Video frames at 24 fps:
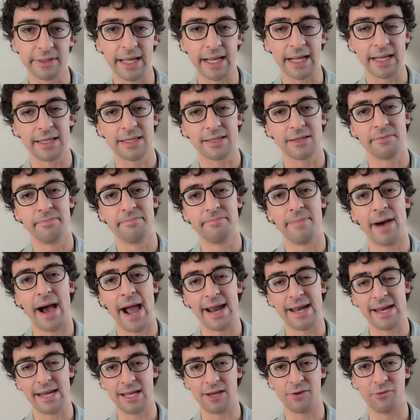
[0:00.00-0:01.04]
Text
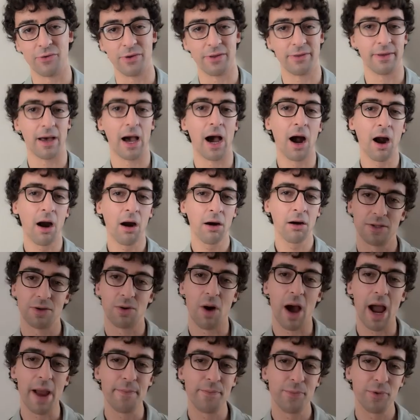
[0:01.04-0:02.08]
Mining with R.
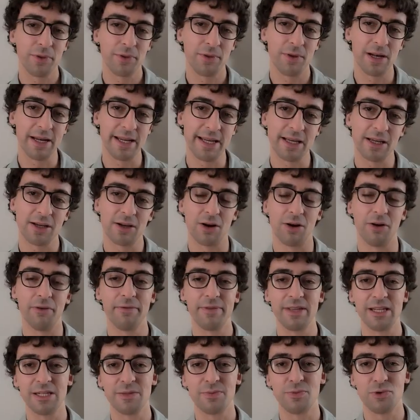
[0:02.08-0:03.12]
So I put the link of
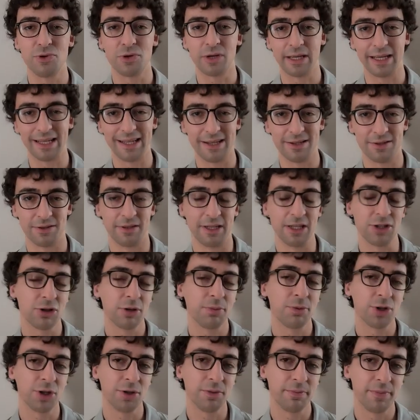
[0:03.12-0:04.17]
this book in the
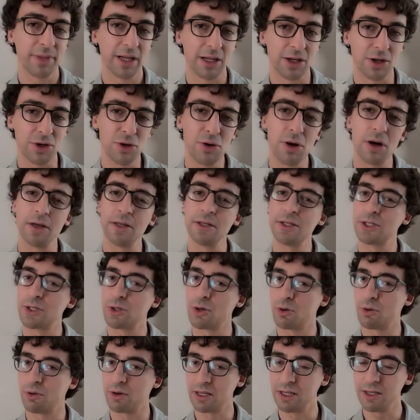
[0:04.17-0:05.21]
description below.
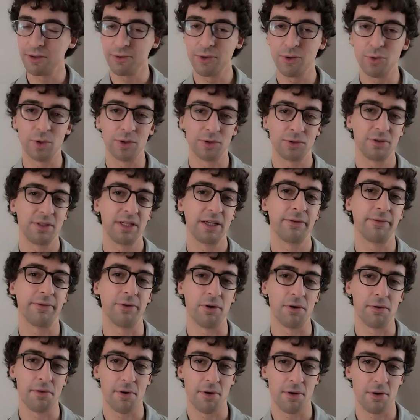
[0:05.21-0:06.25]
So if you want to dig
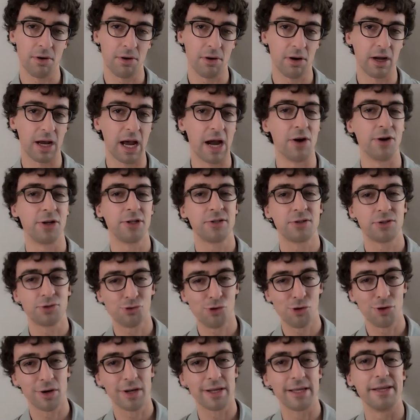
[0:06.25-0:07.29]
further, I
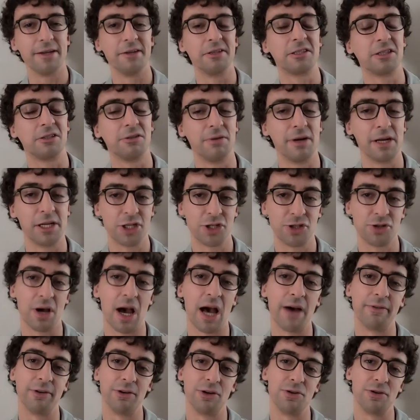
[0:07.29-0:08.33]
strongly encourage to
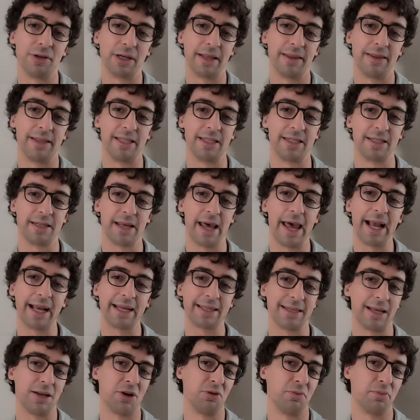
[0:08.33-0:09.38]
have a look at this
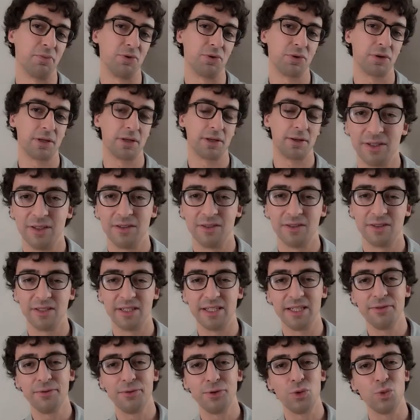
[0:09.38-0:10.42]
excellent book. And
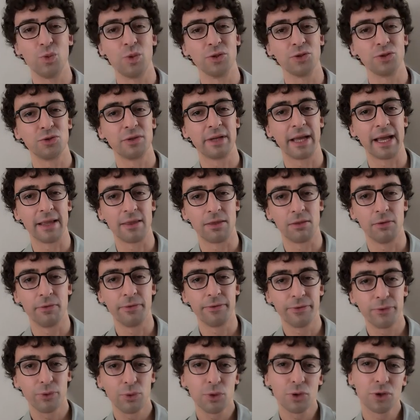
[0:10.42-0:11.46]
if you want to get the
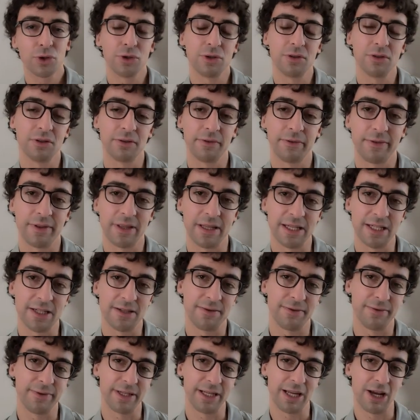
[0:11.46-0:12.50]
full code of
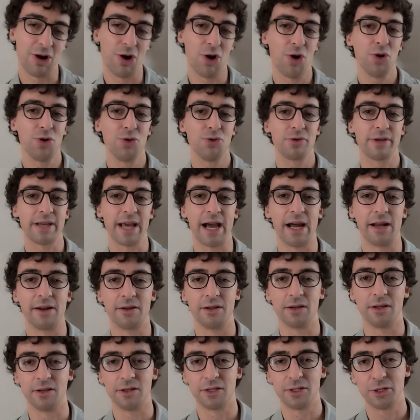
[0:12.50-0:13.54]
this video, you
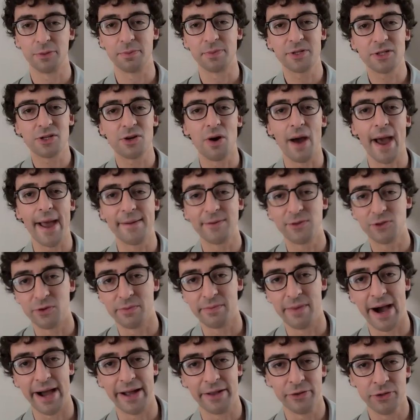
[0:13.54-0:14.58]
can subscribe to
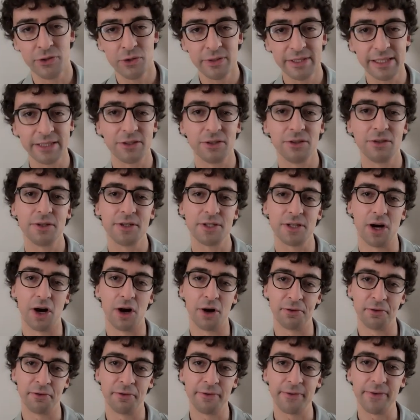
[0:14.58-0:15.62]
my newsletters
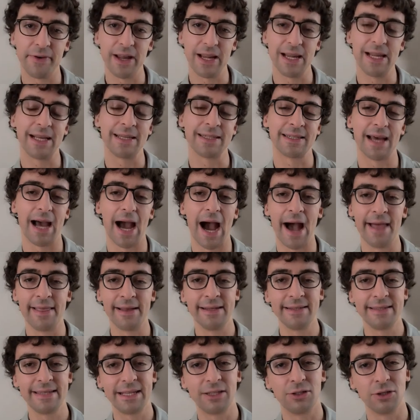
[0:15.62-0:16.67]
on
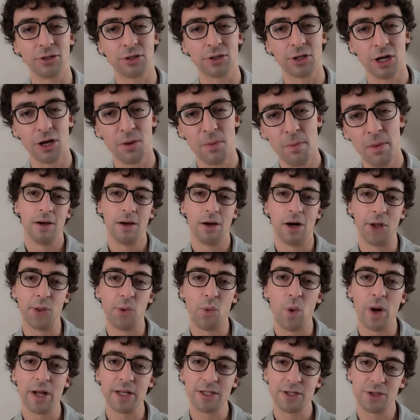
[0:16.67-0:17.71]
felixanalytix.com.
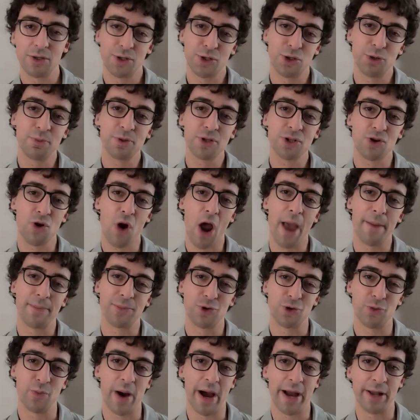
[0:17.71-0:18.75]
And once you subscribe
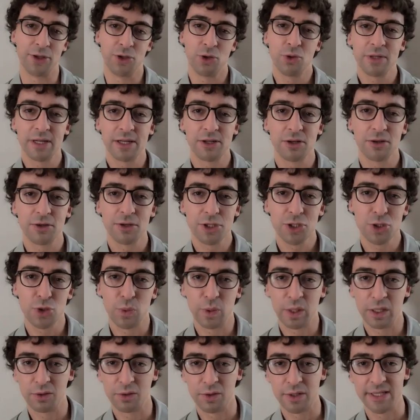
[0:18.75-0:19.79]
to my newsletters, you
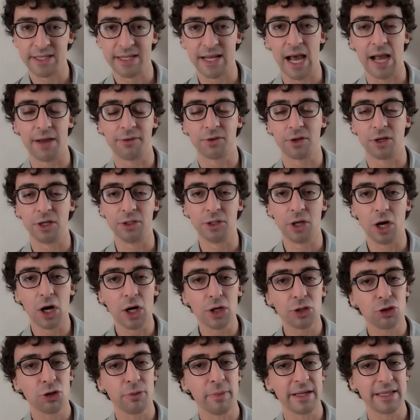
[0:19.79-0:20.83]
will receive an
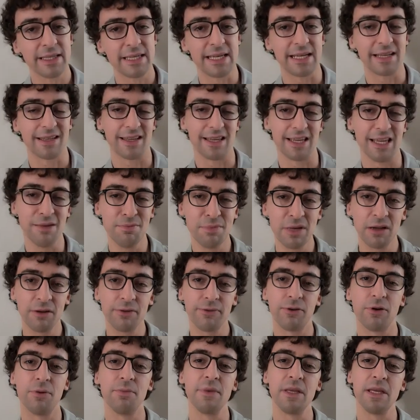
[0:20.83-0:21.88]
automatic email
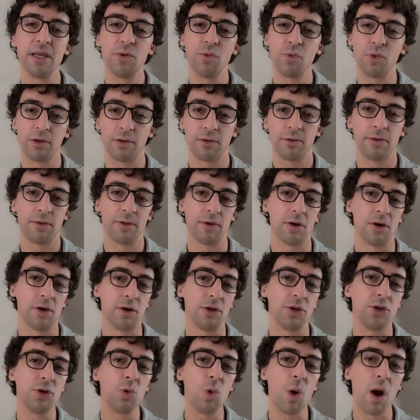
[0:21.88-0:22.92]
from me me with the
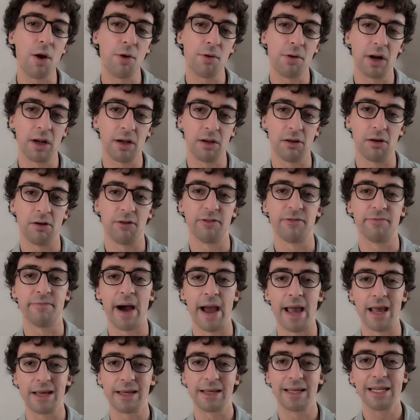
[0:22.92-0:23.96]
URL of
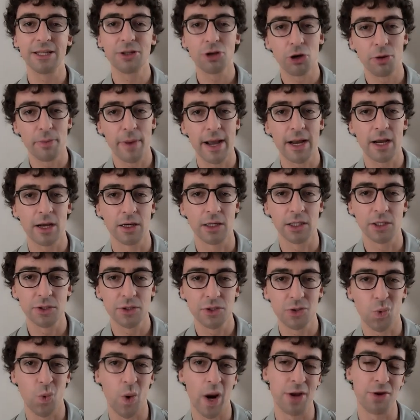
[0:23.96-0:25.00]
my GitHub
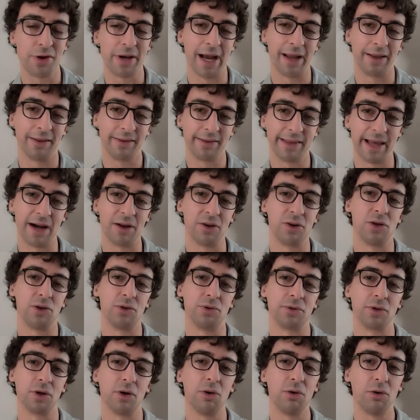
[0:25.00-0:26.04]
account where you can
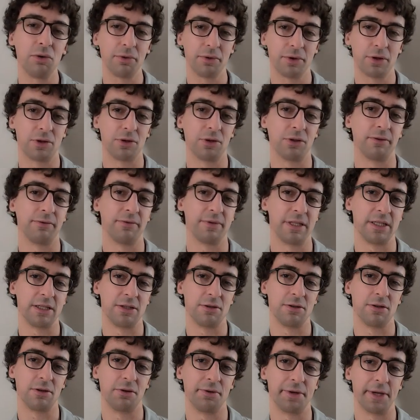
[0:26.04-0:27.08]
download all the code of this
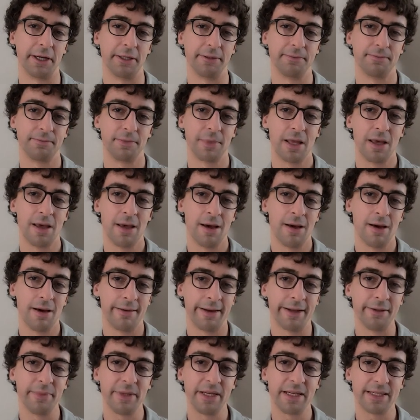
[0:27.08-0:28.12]
tutorial.
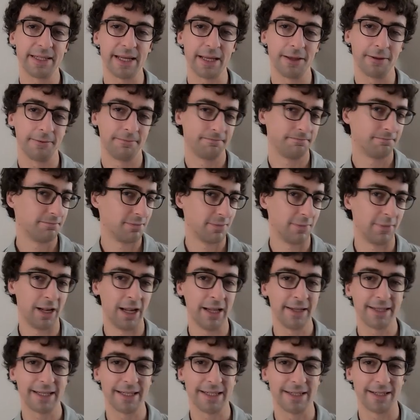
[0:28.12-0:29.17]
That being said,
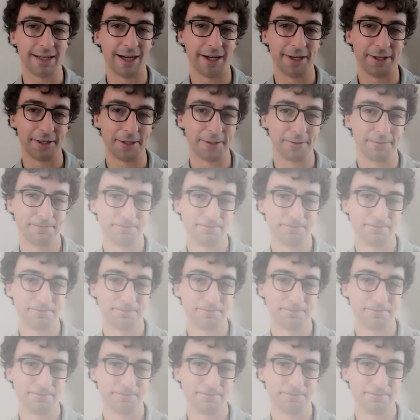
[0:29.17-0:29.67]
let's get started.